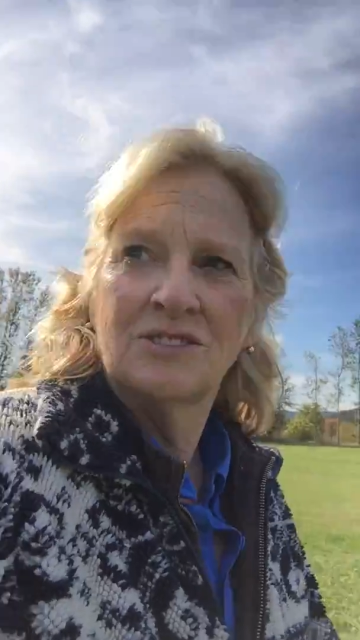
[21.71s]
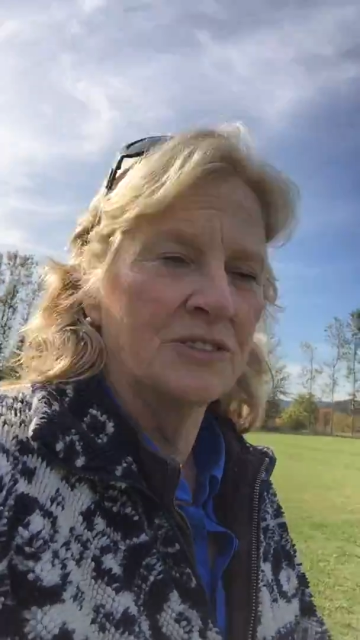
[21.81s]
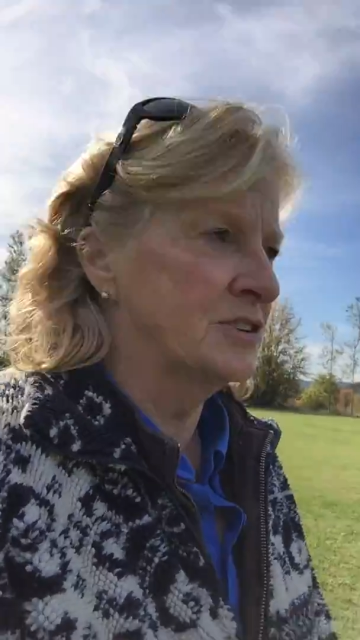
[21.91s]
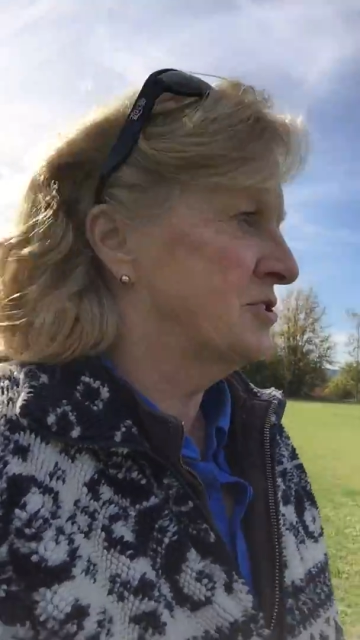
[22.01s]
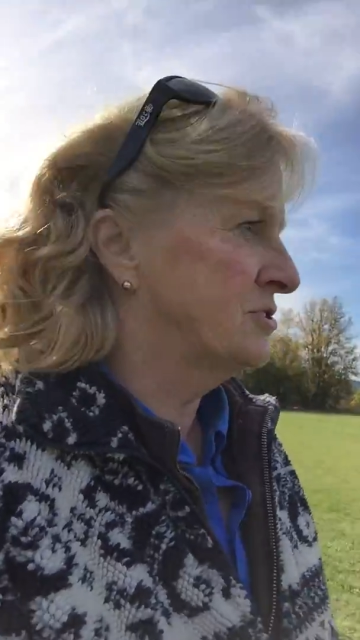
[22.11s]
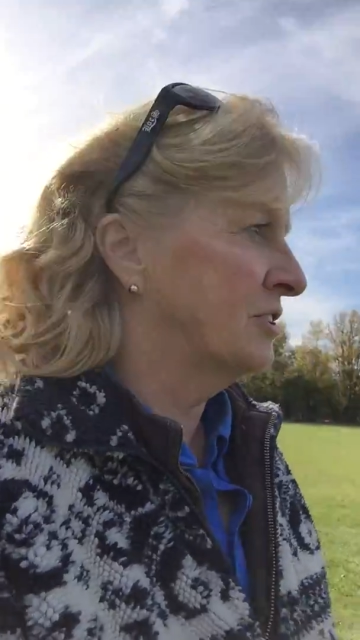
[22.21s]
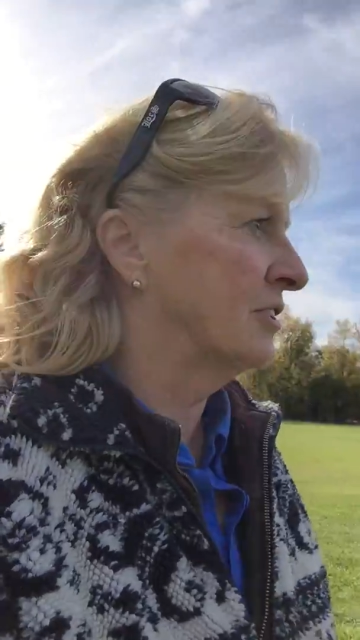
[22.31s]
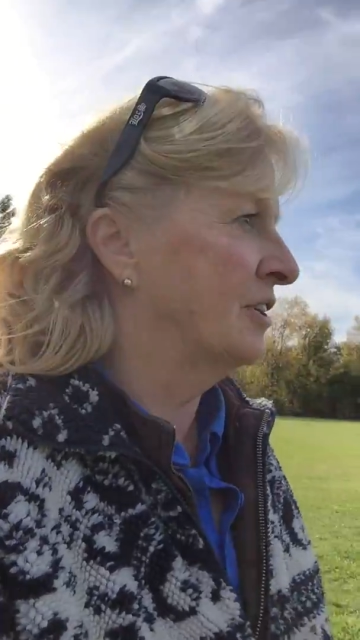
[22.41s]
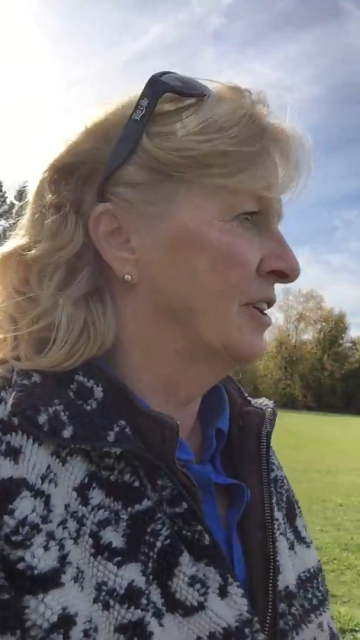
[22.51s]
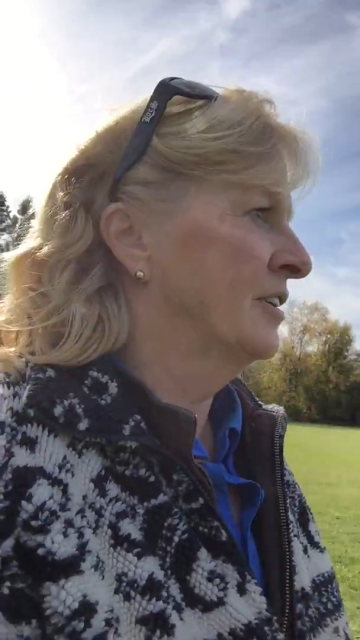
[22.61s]
This is
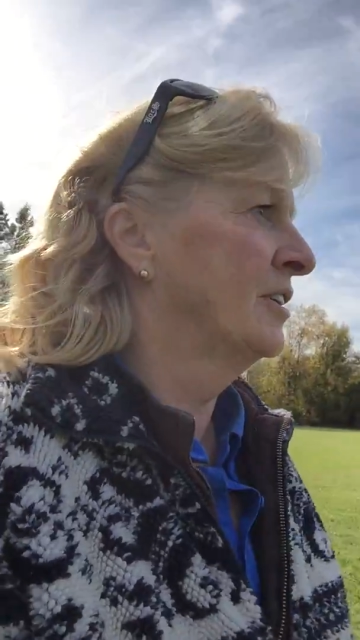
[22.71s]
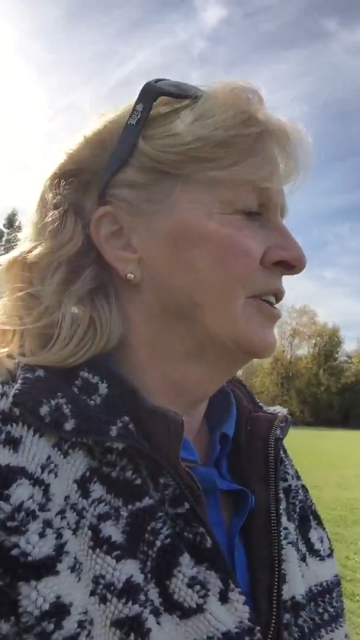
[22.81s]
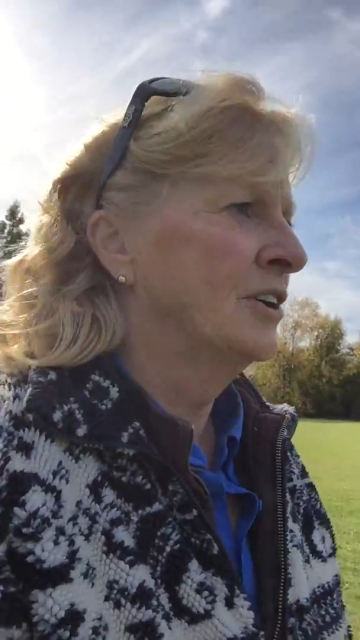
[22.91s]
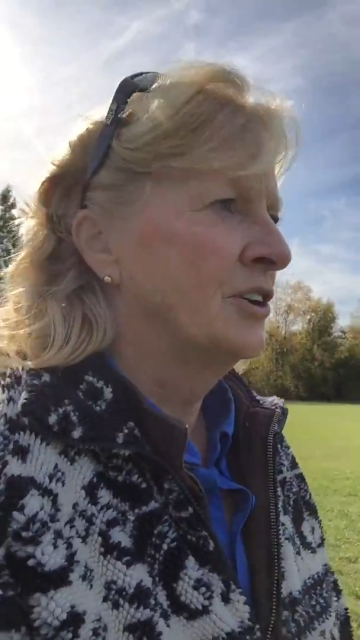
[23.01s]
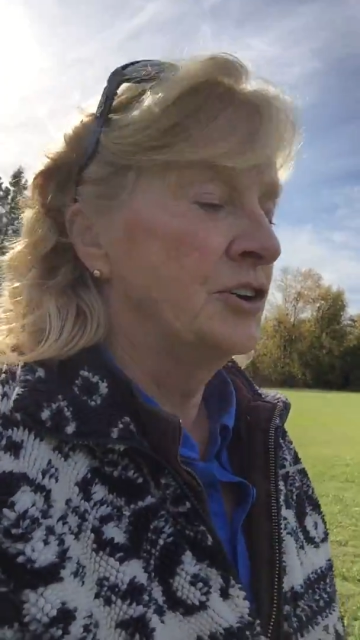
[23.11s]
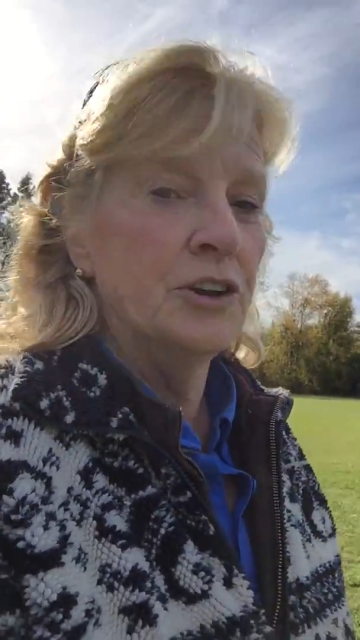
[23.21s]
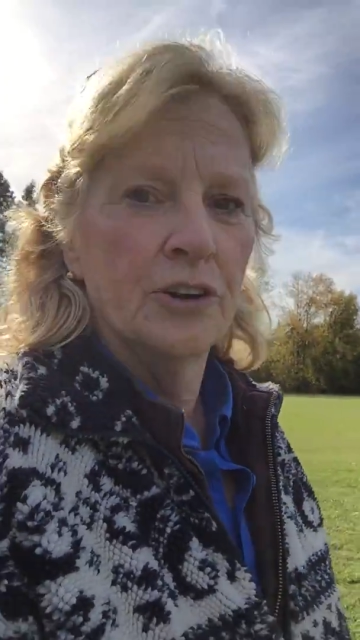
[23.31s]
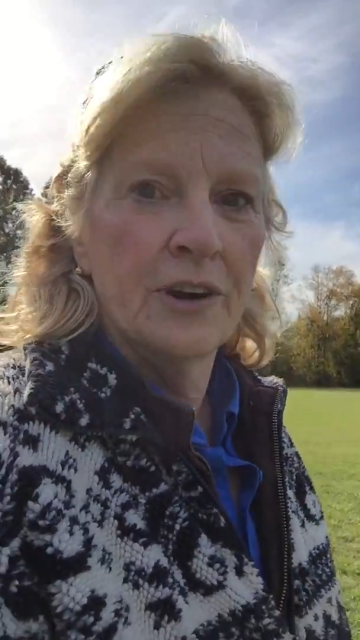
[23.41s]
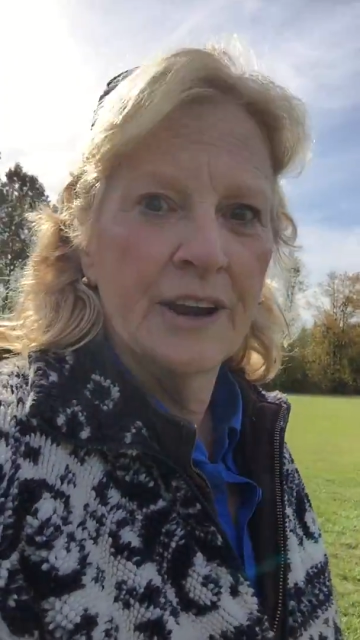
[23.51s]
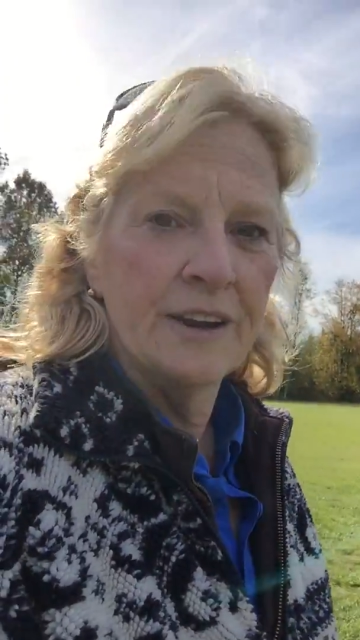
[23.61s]
their
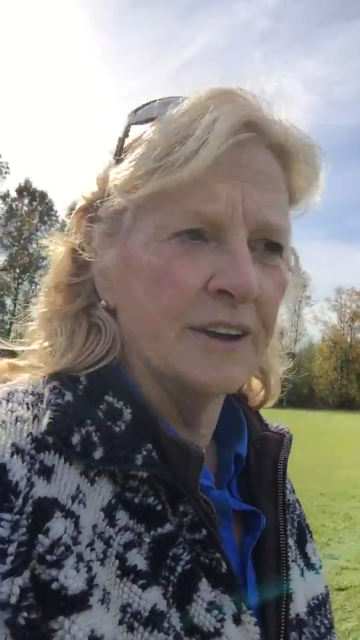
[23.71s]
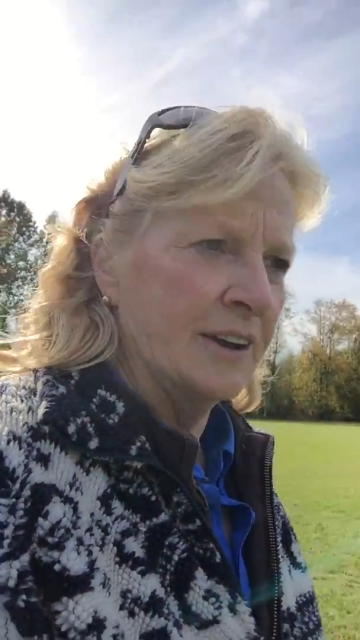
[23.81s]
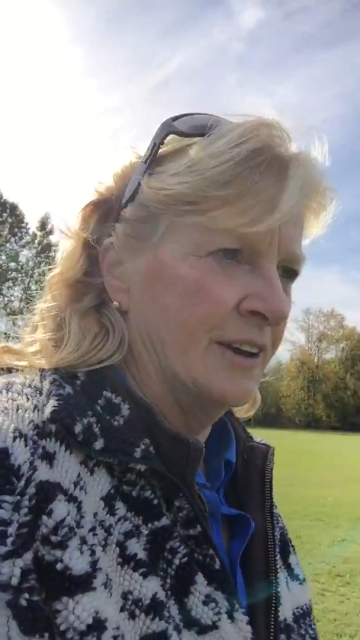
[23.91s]
year-end